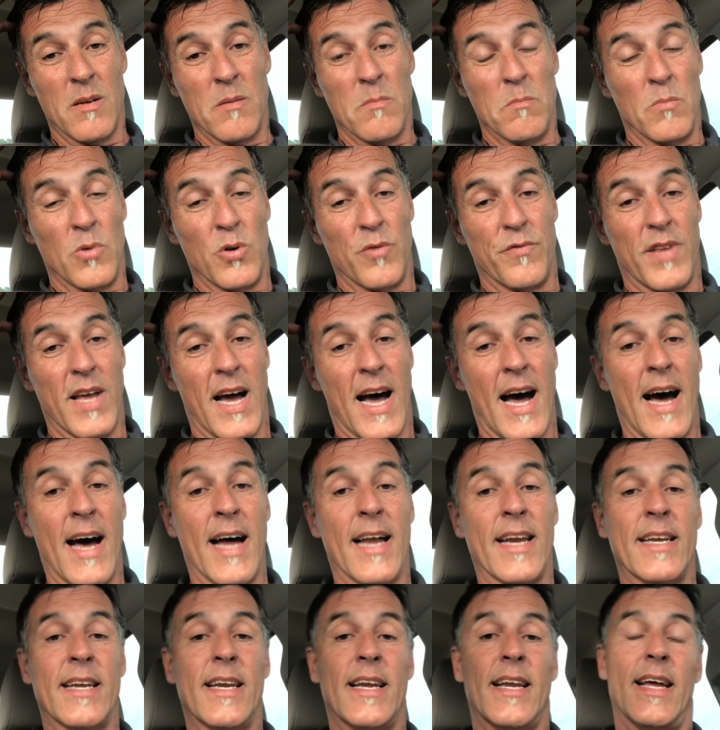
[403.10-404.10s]
moved
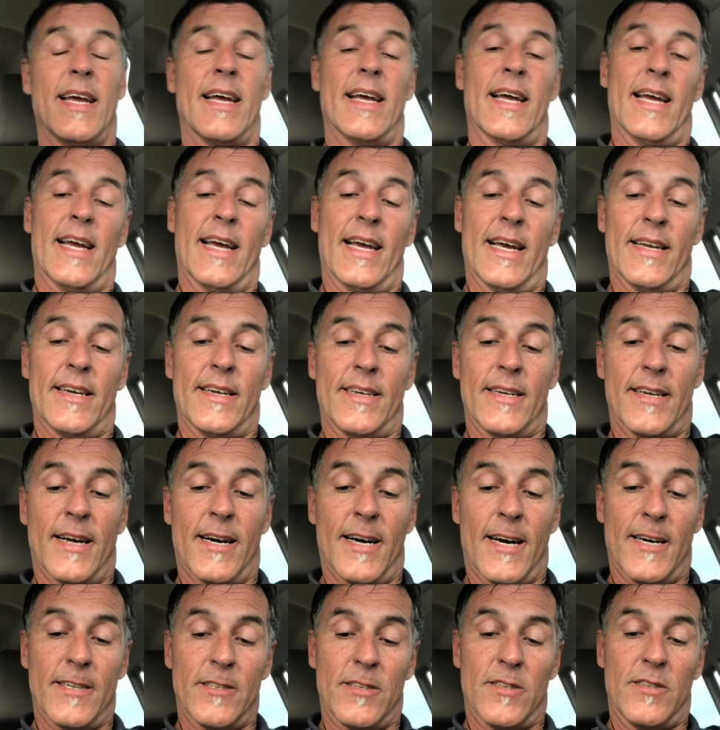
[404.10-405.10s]
on, and
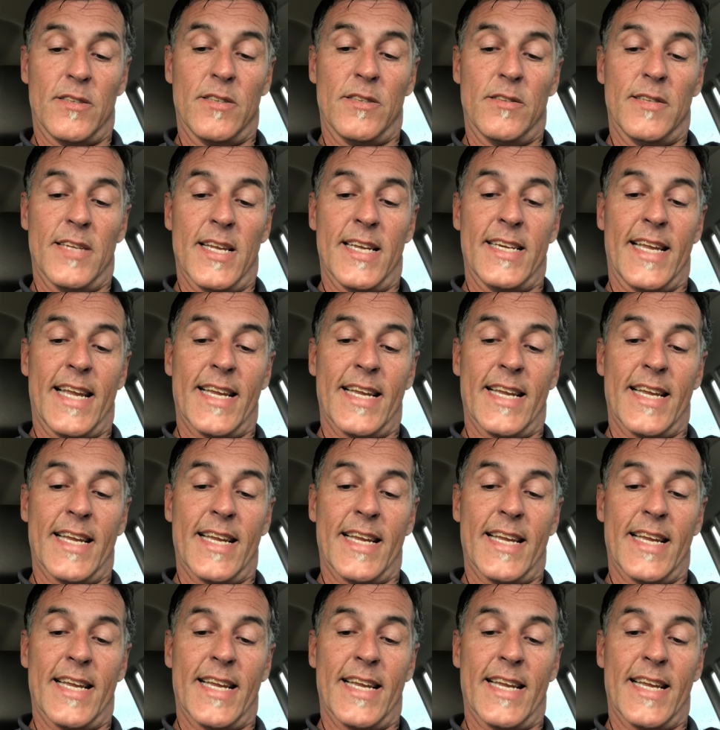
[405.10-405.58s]
didn't